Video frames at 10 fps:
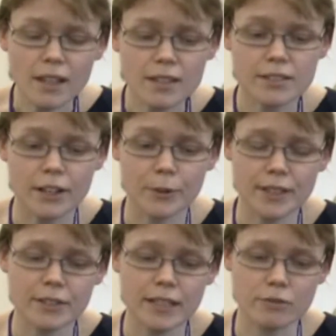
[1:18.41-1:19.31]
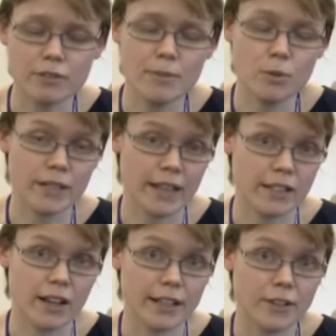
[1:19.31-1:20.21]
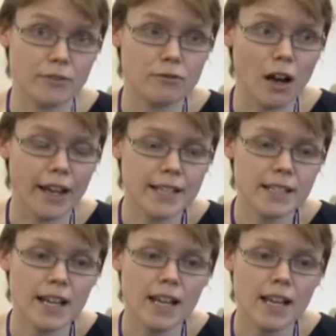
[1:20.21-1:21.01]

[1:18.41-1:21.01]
So it's really important to get the diagnosis right,